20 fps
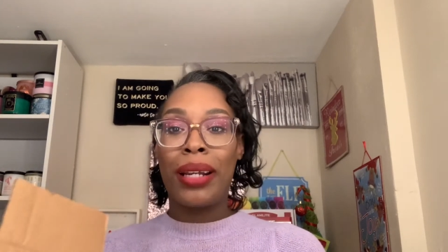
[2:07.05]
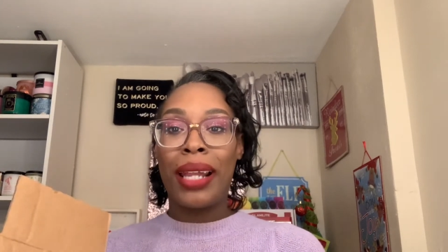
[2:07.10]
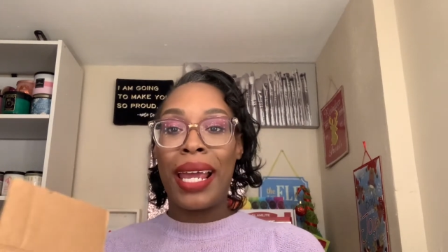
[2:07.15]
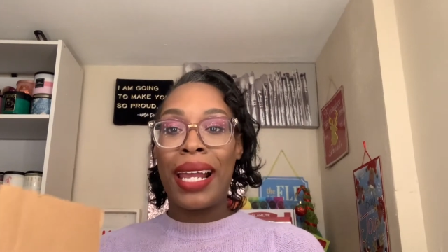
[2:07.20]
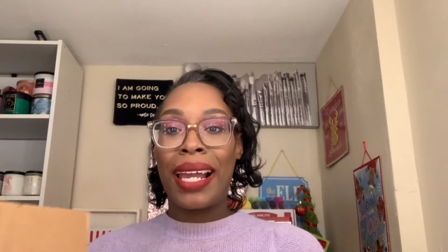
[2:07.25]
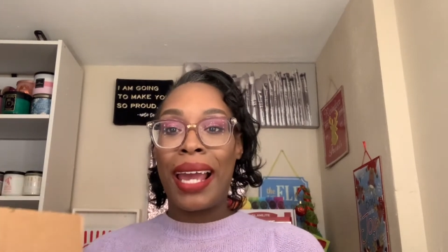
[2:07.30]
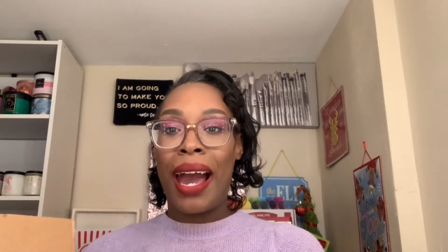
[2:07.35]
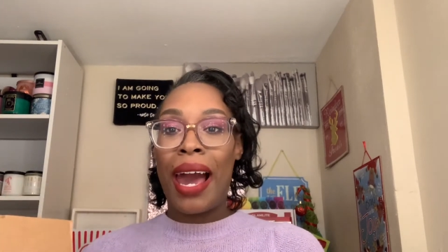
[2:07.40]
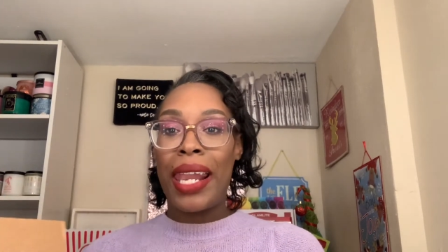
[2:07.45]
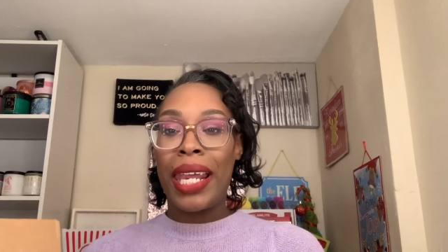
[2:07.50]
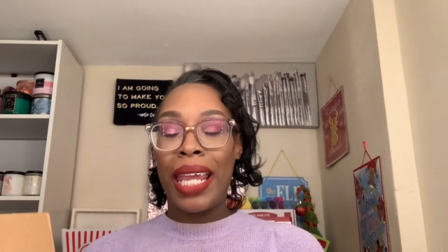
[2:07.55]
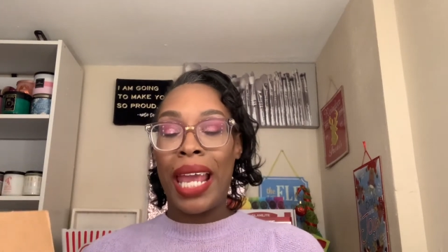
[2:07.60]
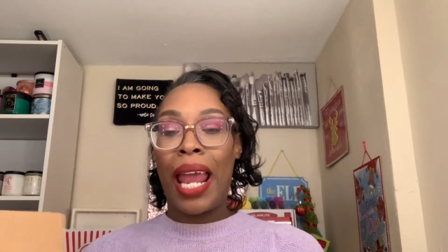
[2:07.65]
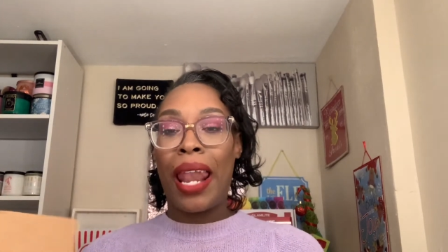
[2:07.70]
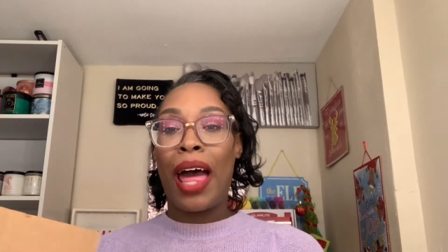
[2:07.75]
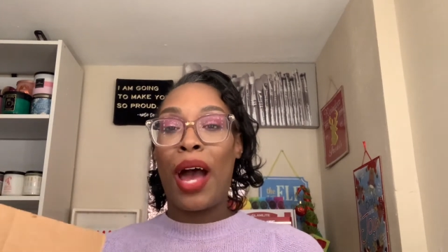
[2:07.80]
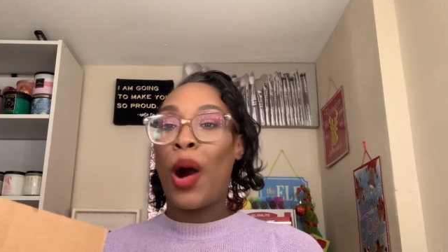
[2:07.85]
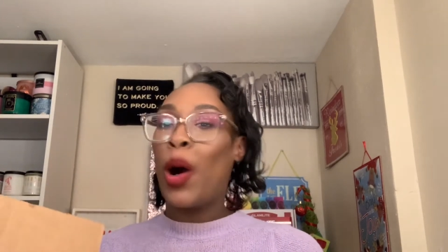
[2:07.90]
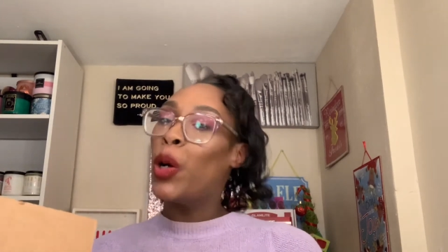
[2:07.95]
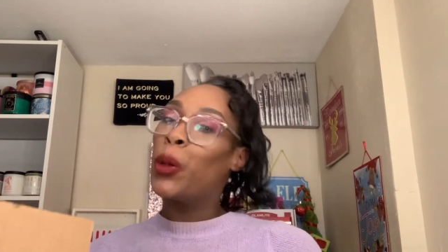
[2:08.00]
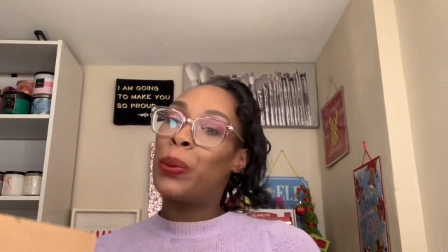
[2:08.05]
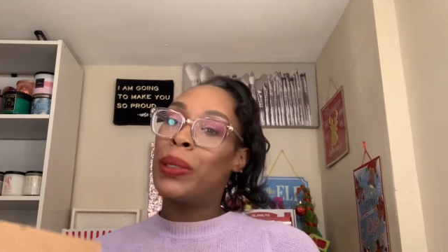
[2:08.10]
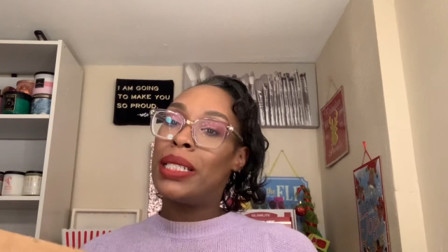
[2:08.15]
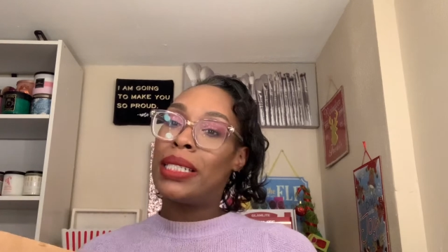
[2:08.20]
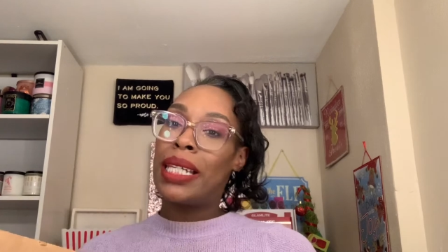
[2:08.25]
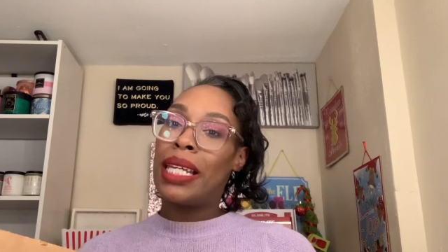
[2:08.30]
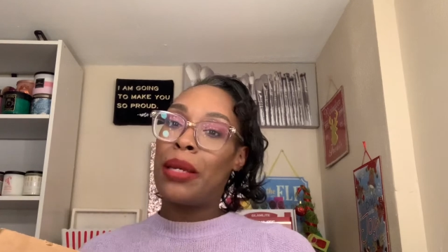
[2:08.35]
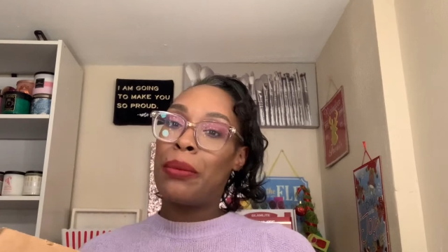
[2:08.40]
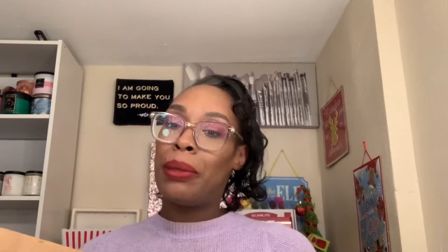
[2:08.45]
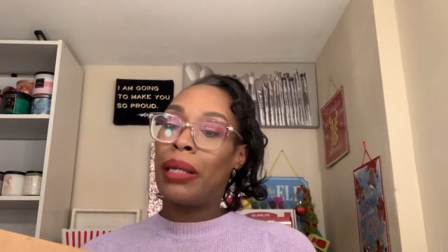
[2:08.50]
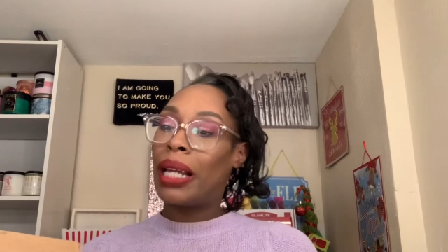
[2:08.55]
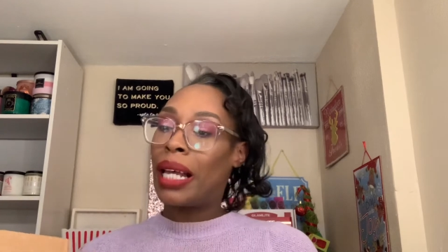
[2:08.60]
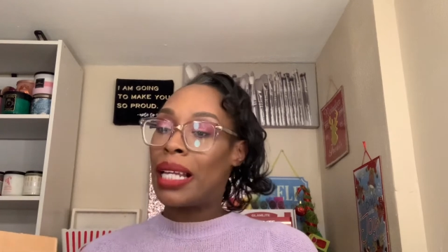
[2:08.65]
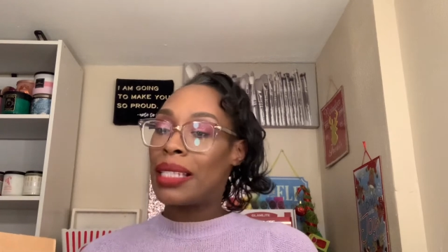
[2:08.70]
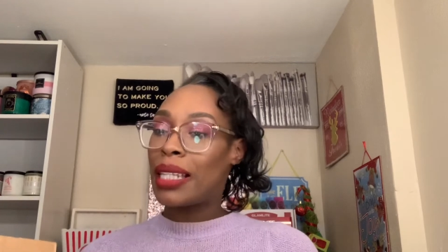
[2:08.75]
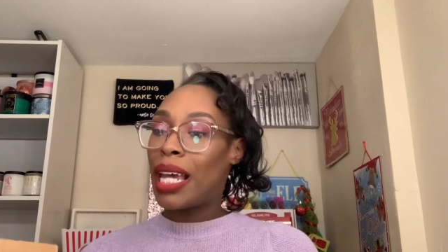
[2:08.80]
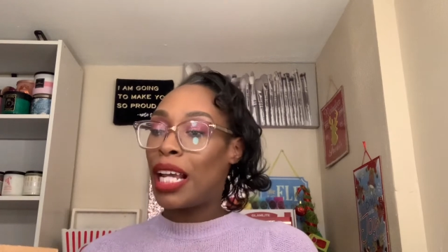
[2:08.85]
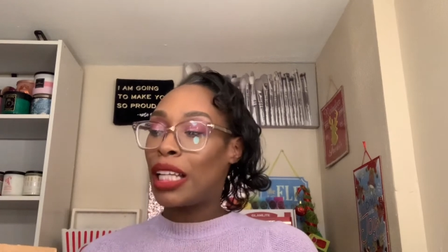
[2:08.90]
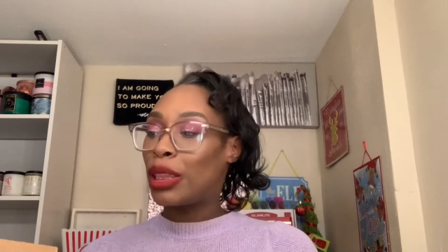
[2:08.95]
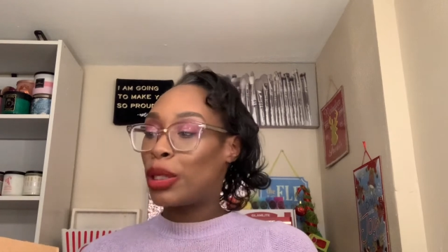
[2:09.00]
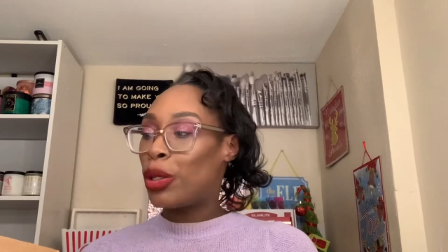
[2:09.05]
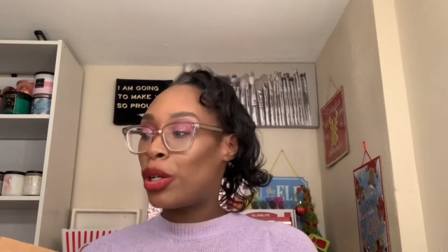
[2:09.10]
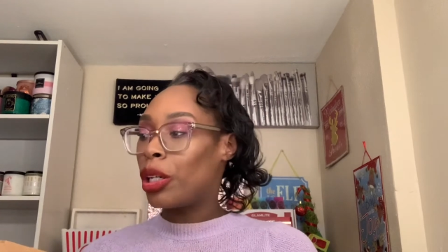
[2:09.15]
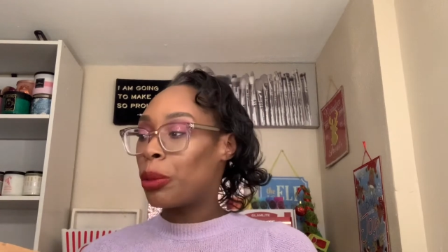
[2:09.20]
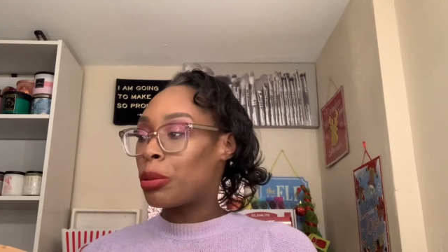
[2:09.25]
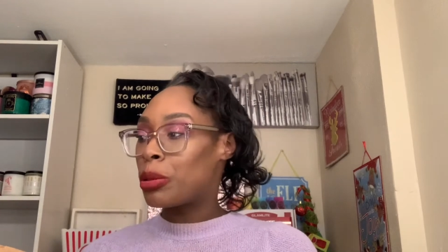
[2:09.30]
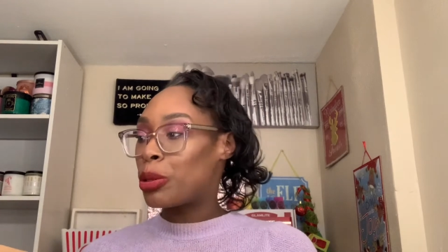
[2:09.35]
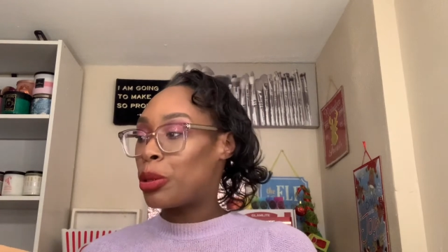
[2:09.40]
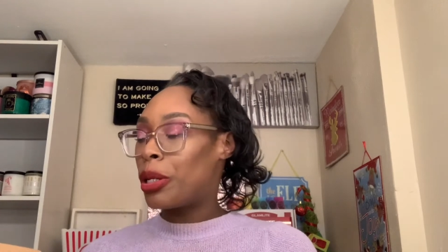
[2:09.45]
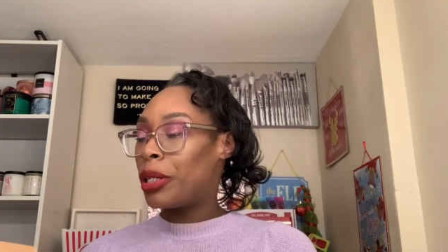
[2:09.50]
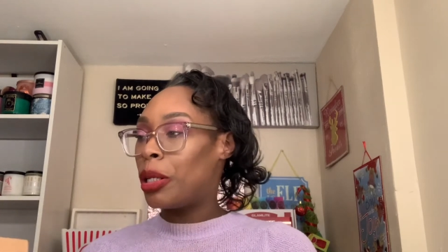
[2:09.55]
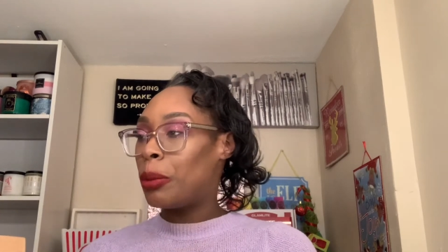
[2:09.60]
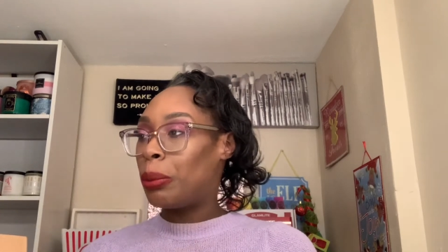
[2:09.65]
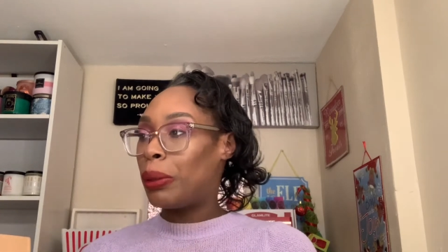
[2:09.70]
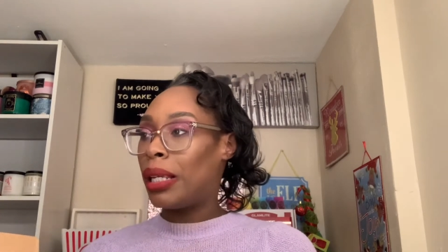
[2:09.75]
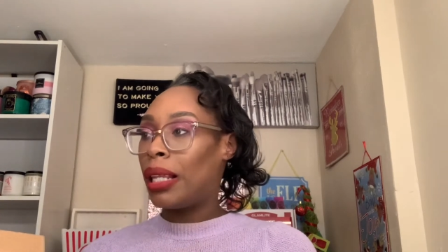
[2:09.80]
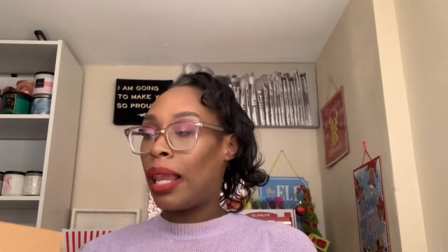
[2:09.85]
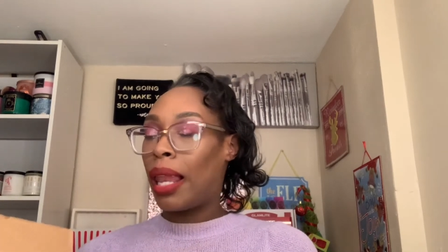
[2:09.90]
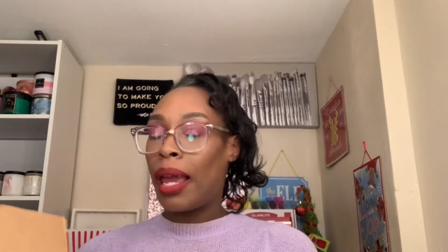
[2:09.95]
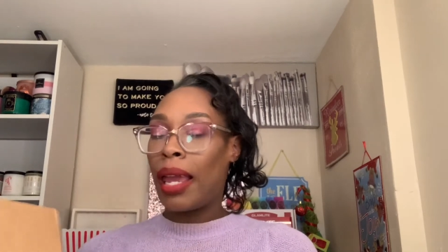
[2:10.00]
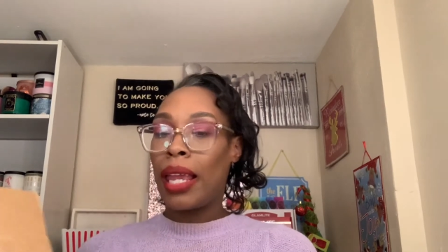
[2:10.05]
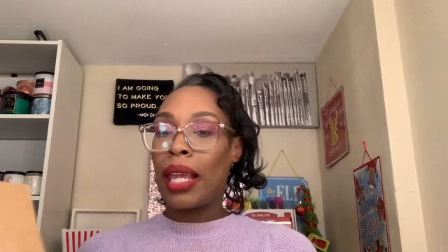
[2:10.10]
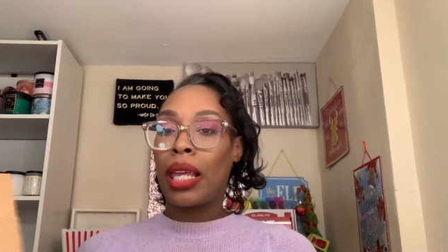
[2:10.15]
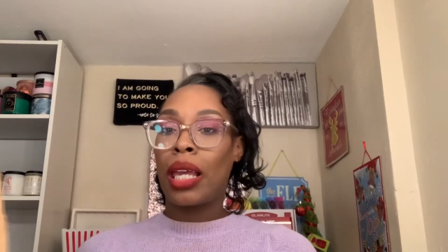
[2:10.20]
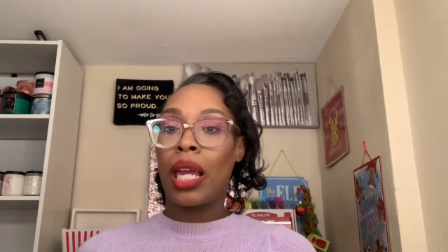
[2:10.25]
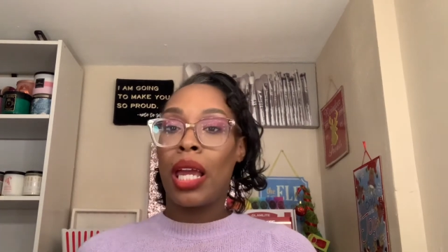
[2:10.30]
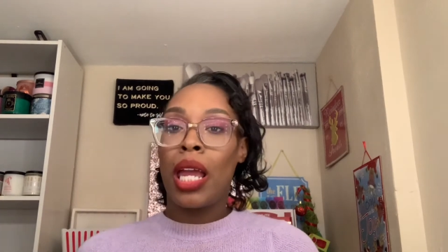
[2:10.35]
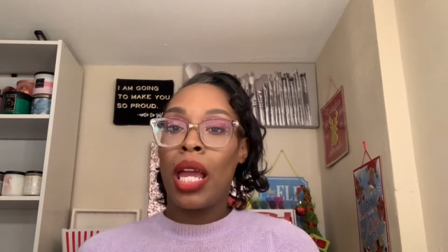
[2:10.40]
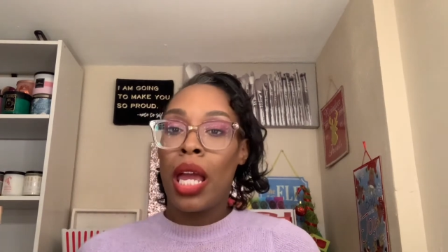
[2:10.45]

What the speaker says: I got it and I opened it because I thought it was gonna be like